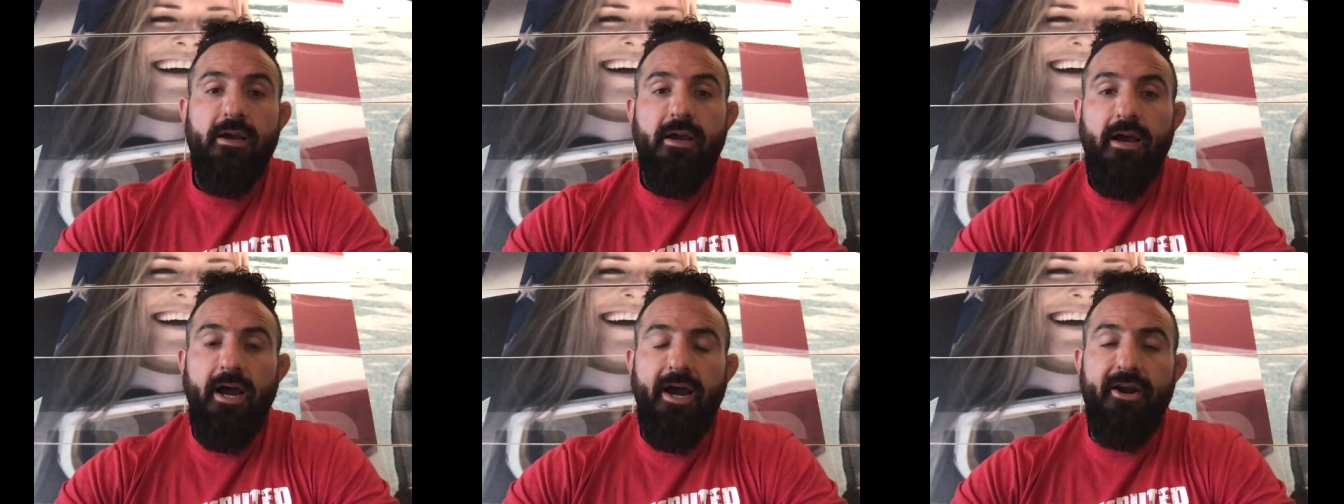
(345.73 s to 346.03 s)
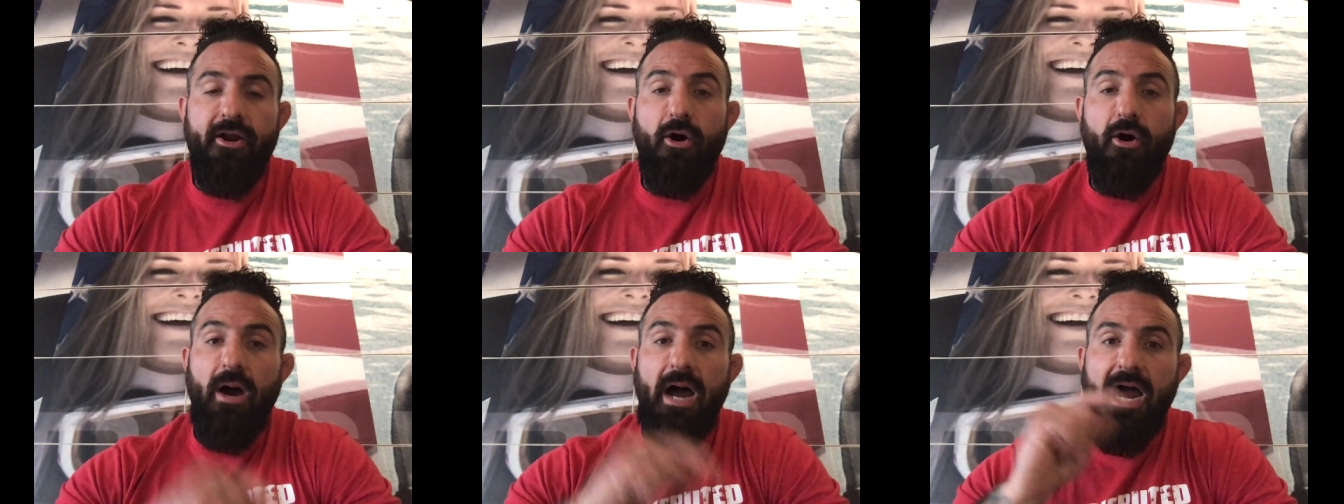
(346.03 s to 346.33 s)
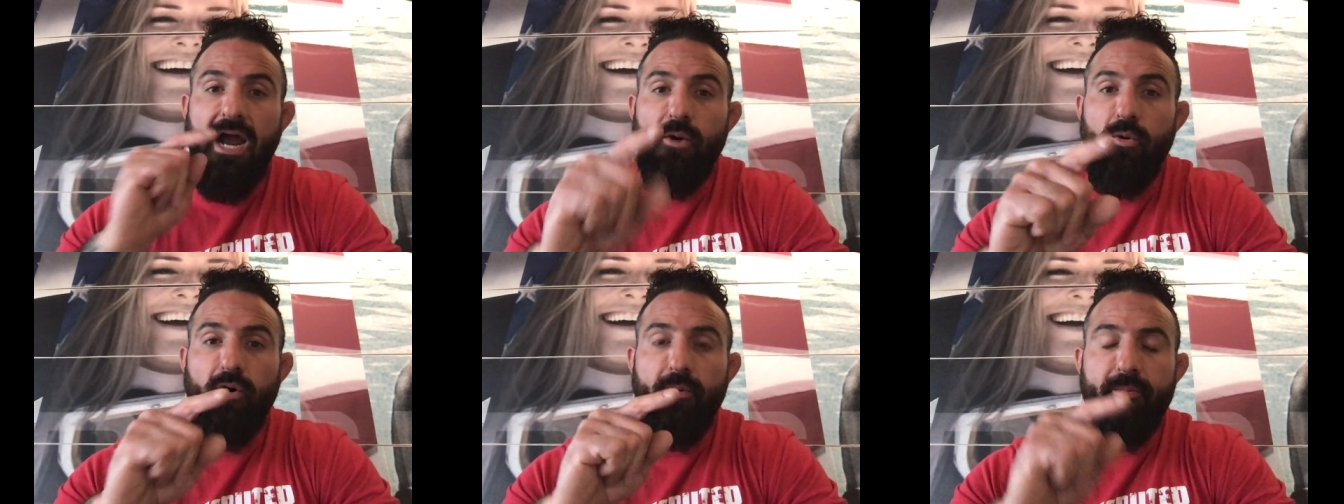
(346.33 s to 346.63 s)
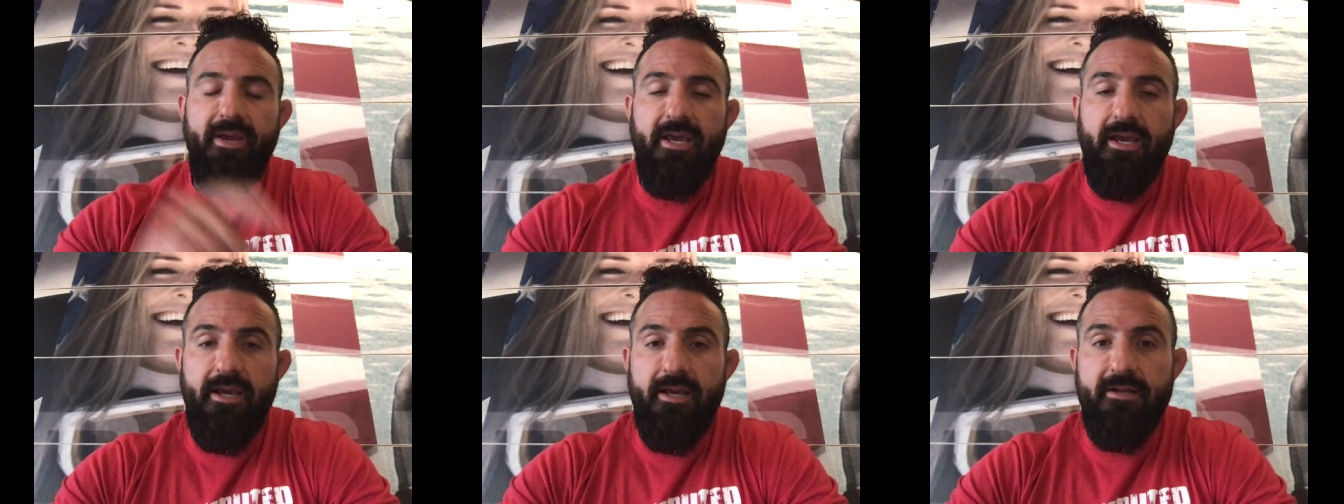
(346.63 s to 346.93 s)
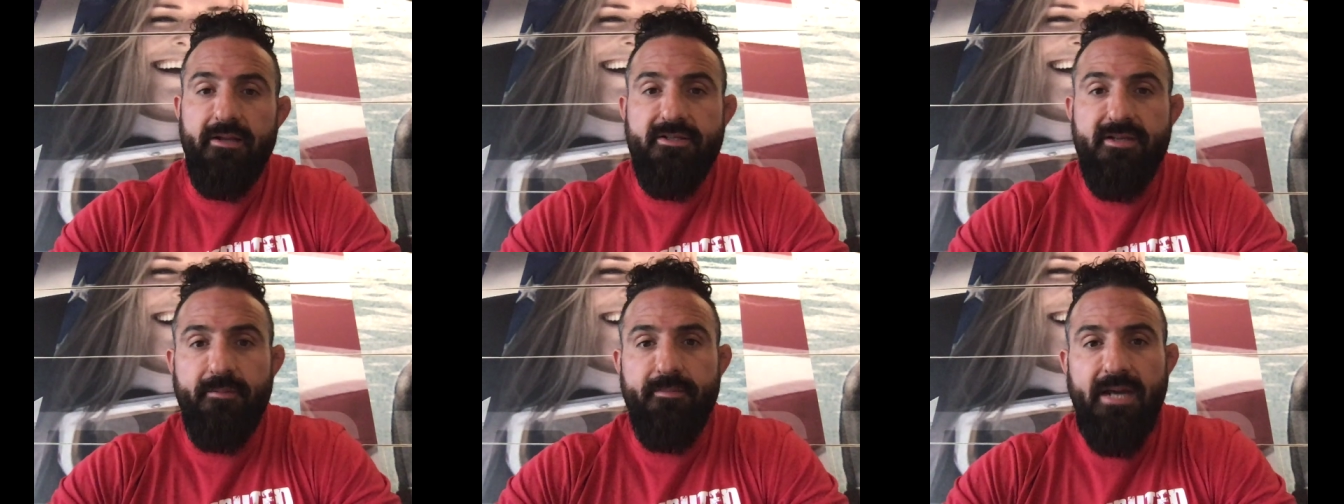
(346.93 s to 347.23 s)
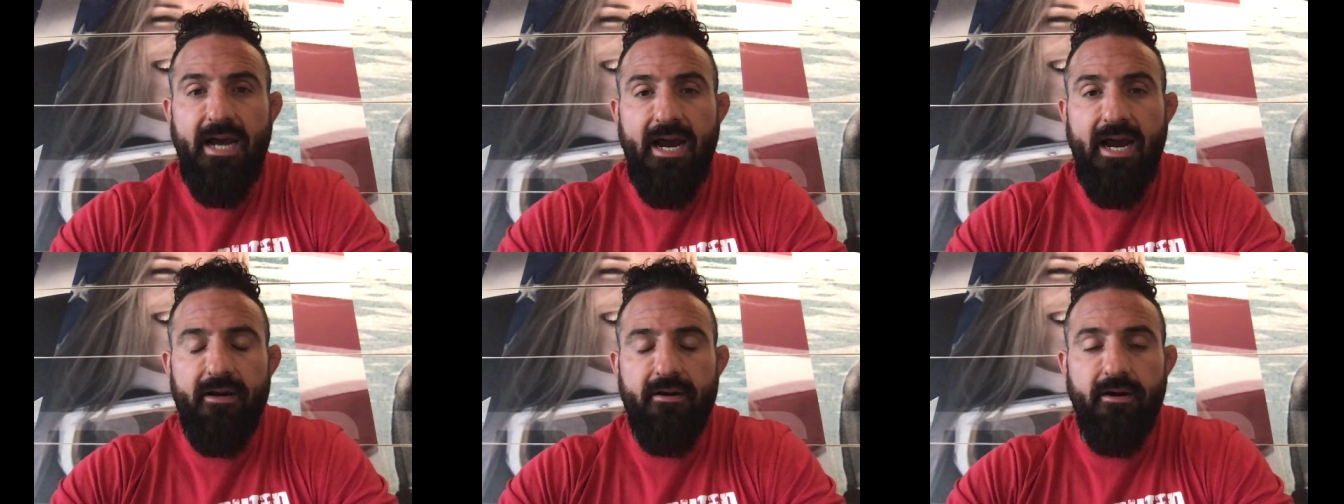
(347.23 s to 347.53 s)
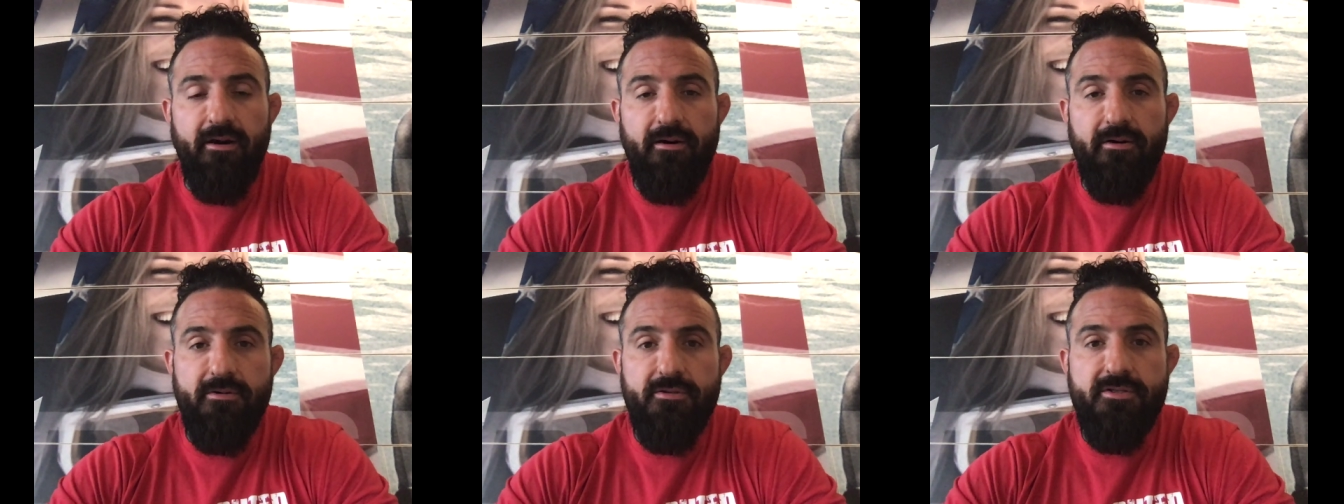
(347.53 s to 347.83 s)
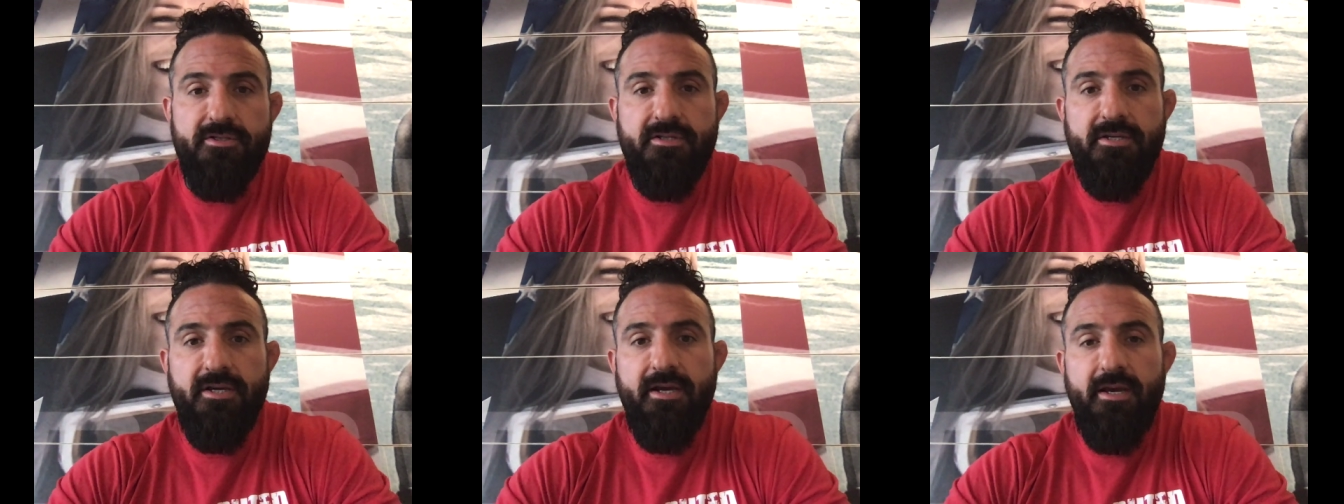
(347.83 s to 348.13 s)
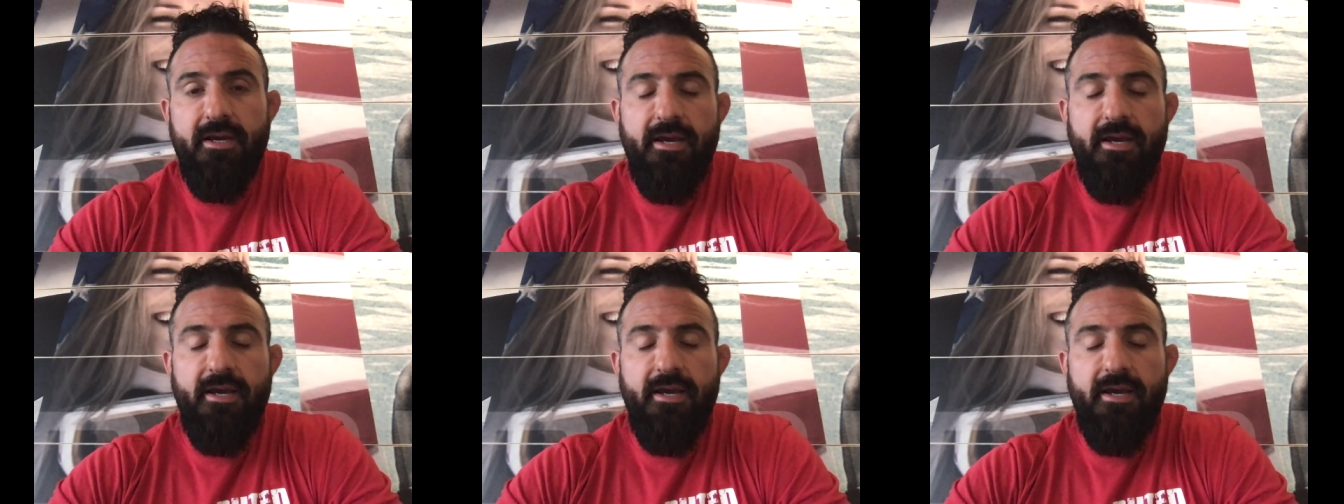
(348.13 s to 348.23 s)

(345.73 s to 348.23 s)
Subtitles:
I know I will be eating some tacos.